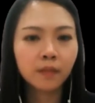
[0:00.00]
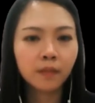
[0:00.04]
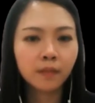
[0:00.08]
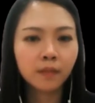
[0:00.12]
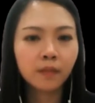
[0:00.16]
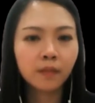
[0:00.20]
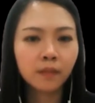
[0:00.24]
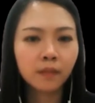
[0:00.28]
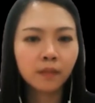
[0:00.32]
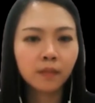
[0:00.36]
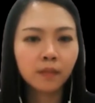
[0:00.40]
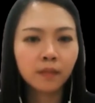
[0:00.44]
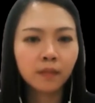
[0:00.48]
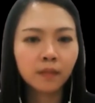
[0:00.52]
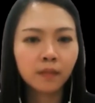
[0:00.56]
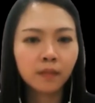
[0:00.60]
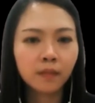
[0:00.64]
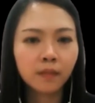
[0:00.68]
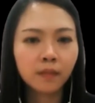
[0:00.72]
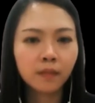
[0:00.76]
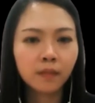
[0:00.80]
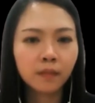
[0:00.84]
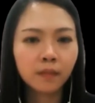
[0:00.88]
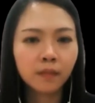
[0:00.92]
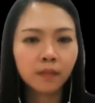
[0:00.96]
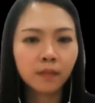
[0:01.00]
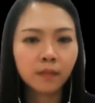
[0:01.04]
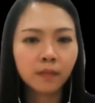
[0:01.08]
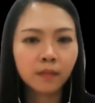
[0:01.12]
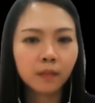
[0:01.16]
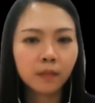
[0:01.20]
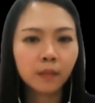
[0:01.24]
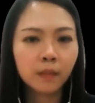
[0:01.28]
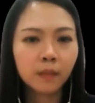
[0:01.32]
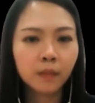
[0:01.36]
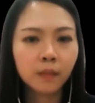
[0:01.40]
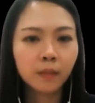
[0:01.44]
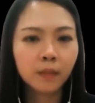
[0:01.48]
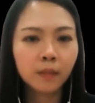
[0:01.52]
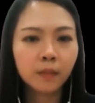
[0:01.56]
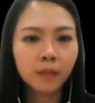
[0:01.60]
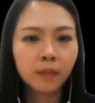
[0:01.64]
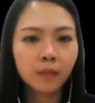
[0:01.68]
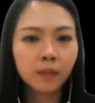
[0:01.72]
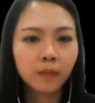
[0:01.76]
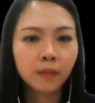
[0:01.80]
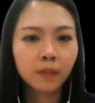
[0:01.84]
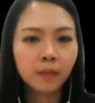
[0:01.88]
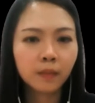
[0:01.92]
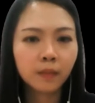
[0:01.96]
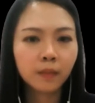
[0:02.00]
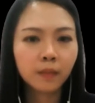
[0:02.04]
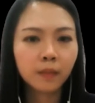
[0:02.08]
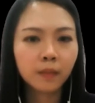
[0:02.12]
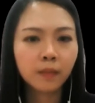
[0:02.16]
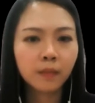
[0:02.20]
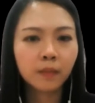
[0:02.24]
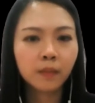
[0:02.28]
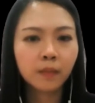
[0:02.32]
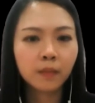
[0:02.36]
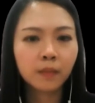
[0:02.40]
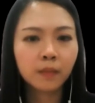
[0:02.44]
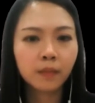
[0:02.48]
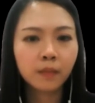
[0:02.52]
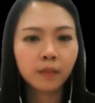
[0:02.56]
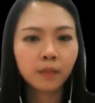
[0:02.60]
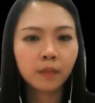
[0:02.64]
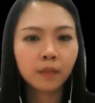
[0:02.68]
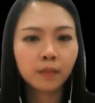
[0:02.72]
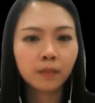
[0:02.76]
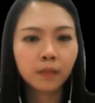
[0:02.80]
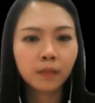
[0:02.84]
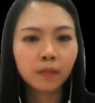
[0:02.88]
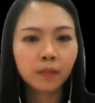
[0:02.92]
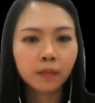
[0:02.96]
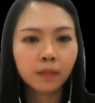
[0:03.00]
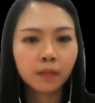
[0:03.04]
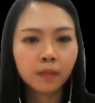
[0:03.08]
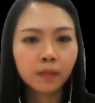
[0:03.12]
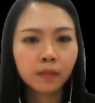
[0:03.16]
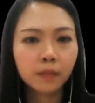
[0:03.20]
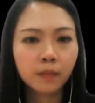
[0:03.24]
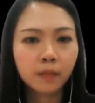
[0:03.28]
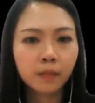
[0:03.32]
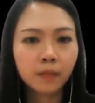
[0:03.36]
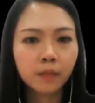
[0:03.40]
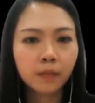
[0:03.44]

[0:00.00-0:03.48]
No words are spoken by the person on screen.